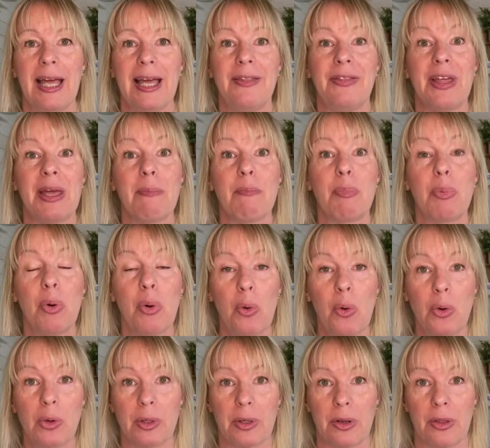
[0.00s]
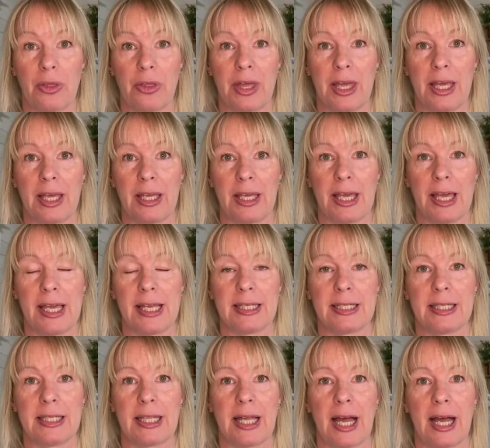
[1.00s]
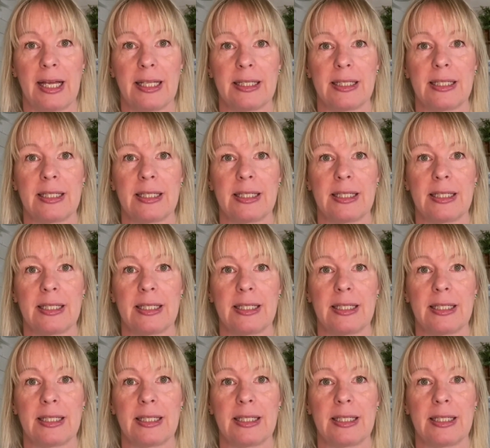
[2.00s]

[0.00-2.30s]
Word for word: the important thing is that